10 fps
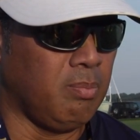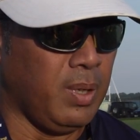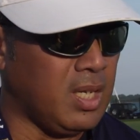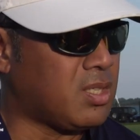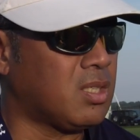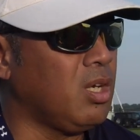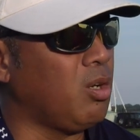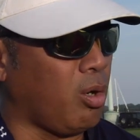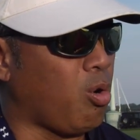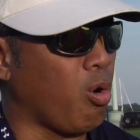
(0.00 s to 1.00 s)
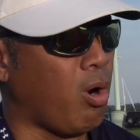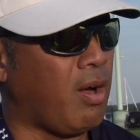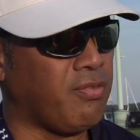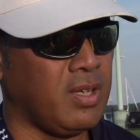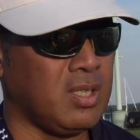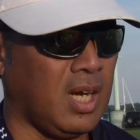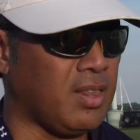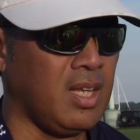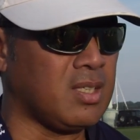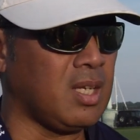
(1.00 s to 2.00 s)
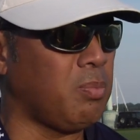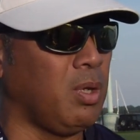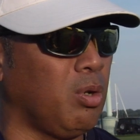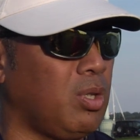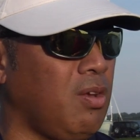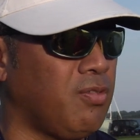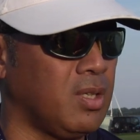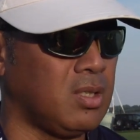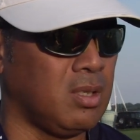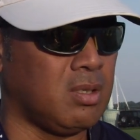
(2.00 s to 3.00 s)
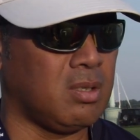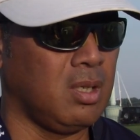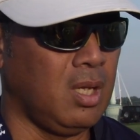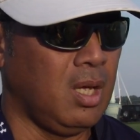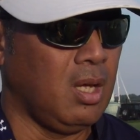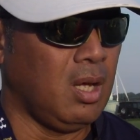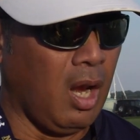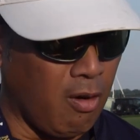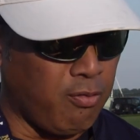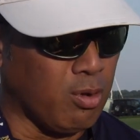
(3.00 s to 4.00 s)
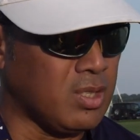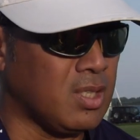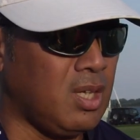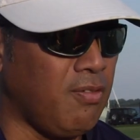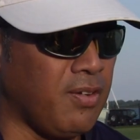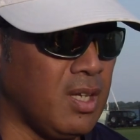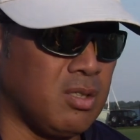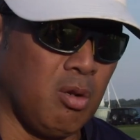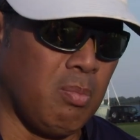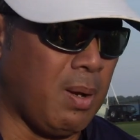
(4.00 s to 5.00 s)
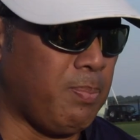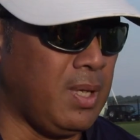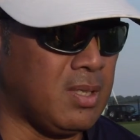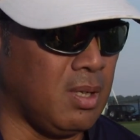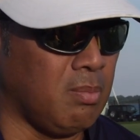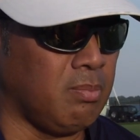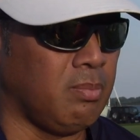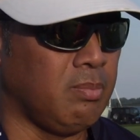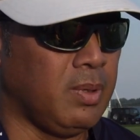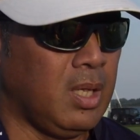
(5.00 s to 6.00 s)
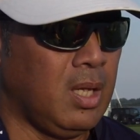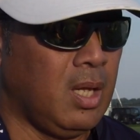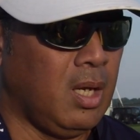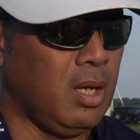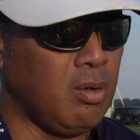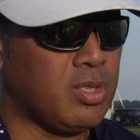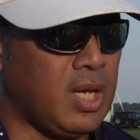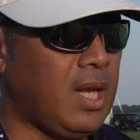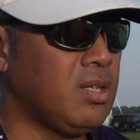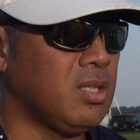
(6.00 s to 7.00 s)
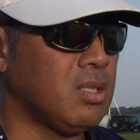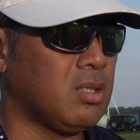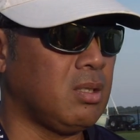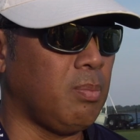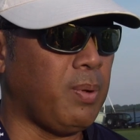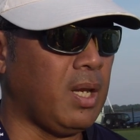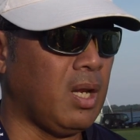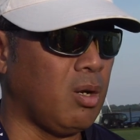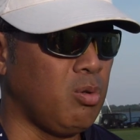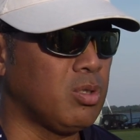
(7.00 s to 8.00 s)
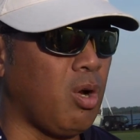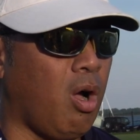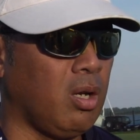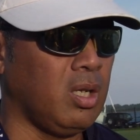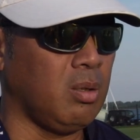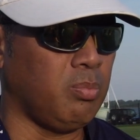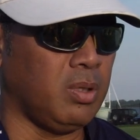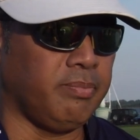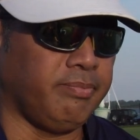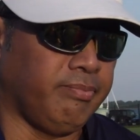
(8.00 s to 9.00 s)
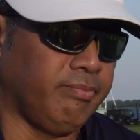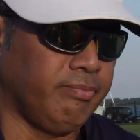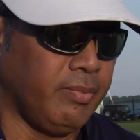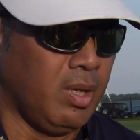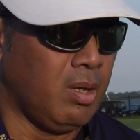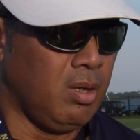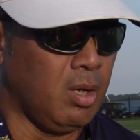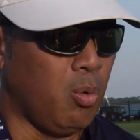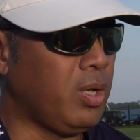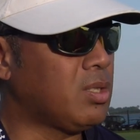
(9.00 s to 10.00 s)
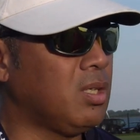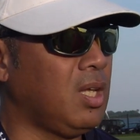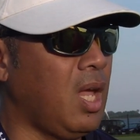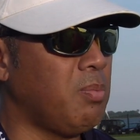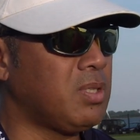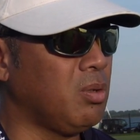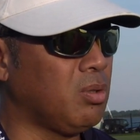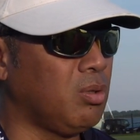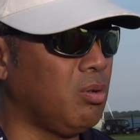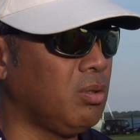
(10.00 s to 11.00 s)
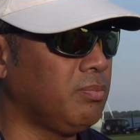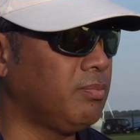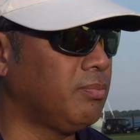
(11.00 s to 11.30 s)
But it's still a core offense, and I think it's the same thing in our defense. It's Air Force's defense. There might be some little changes depending on who's calling it, but, you know, we'll get to the game and see what they're doing.